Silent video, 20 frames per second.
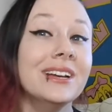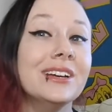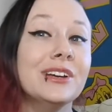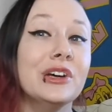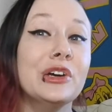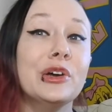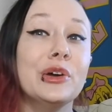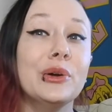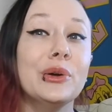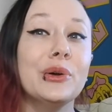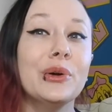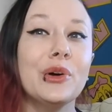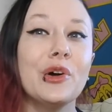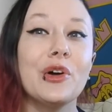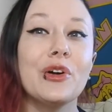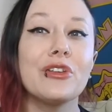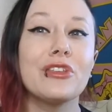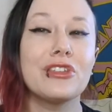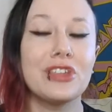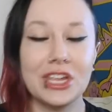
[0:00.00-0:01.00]

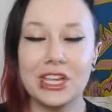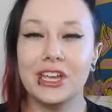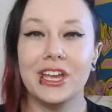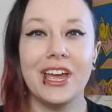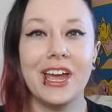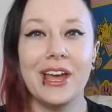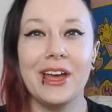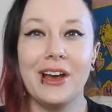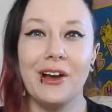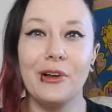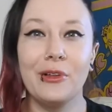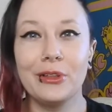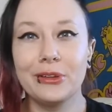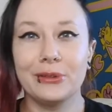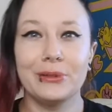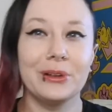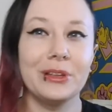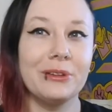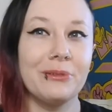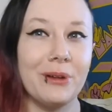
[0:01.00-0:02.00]
who she only
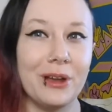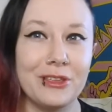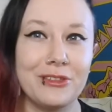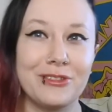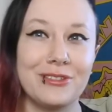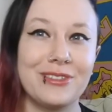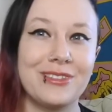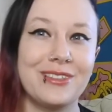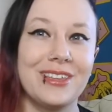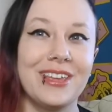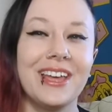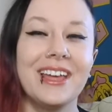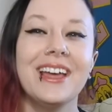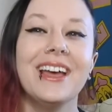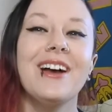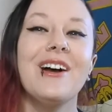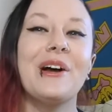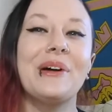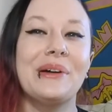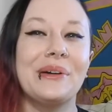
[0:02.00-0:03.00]
really watched
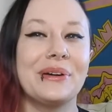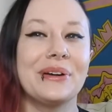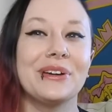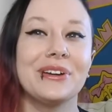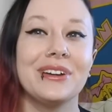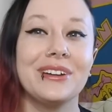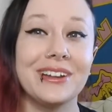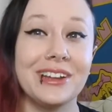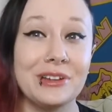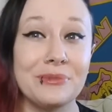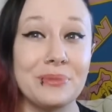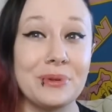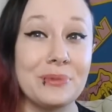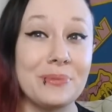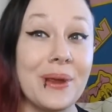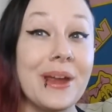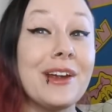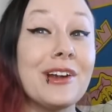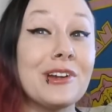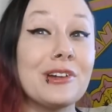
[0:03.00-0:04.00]
horror to get
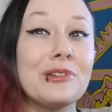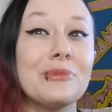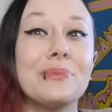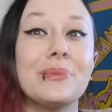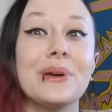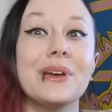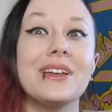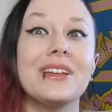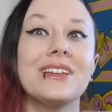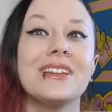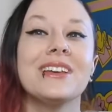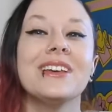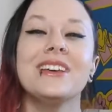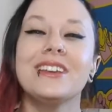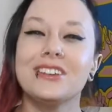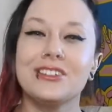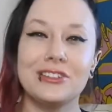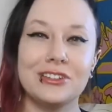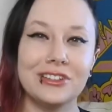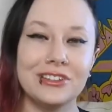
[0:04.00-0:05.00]
prepared, but
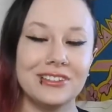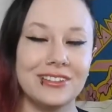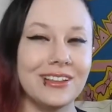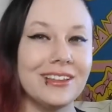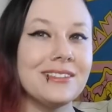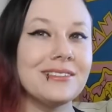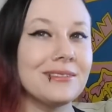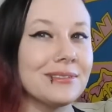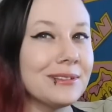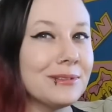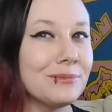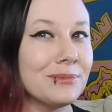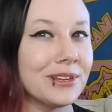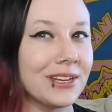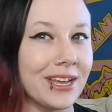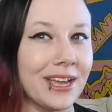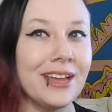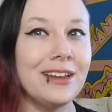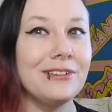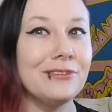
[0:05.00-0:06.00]
she does seem to
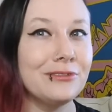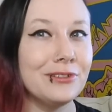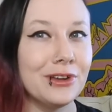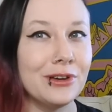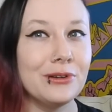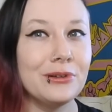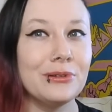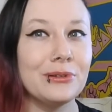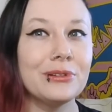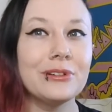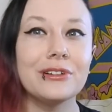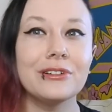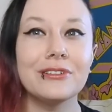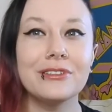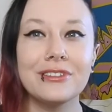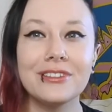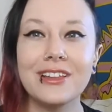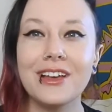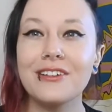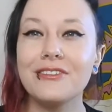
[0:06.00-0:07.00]
kind of know her
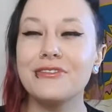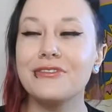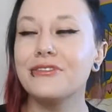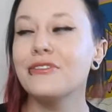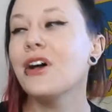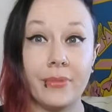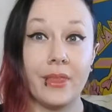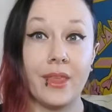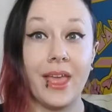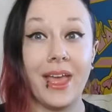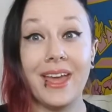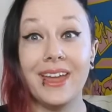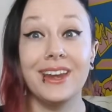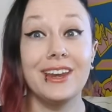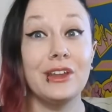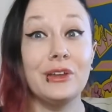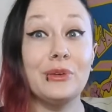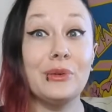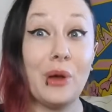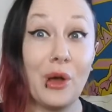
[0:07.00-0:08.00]
stuff.
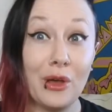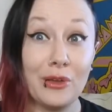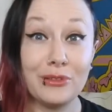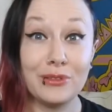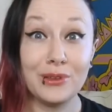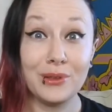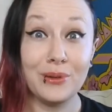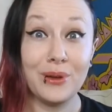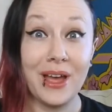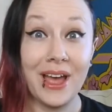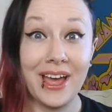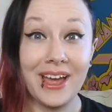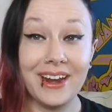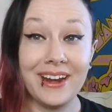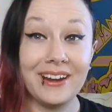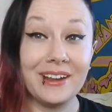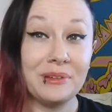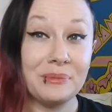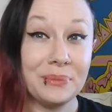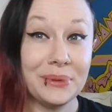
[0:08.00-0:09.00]
And you also
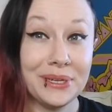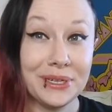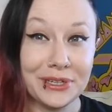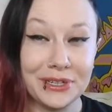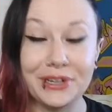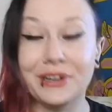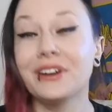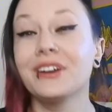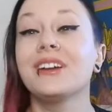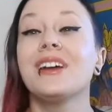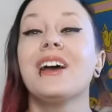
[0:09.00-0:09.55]
had Amir,